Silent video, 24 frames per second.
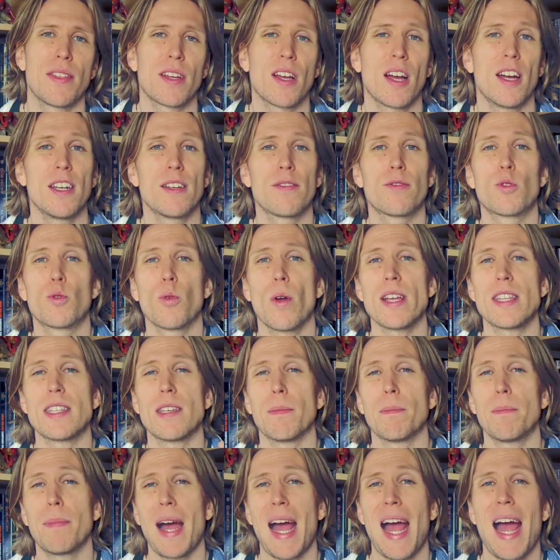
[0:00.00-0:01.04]
the kind of greater
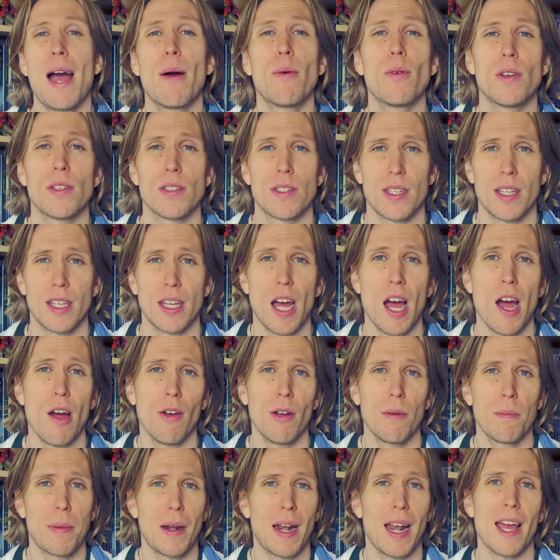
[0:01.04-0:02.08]
powers that are
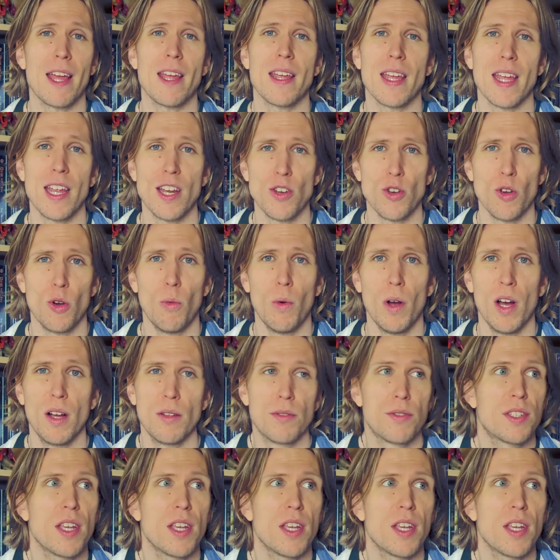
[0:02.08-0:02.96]
at play in your world,